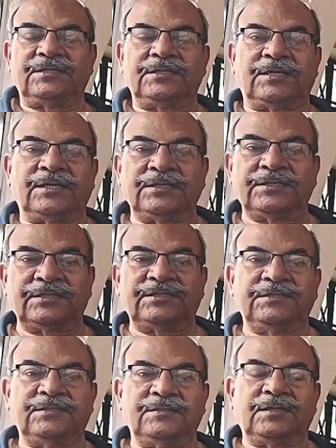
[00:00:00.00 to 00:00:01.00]
Then another
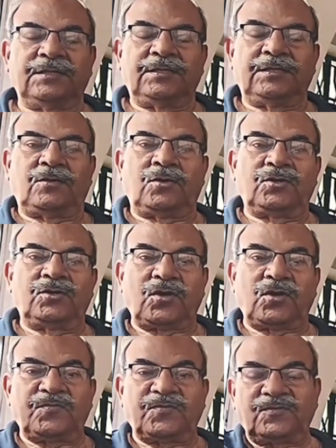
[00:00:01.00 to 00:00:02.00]
thing, on
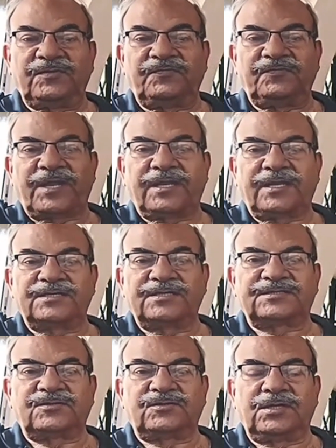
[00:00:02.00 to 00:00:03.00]
top of the
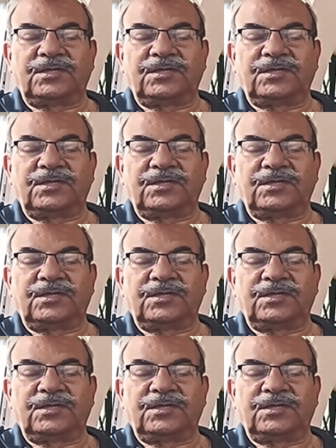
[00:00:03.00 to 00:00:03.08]
packet's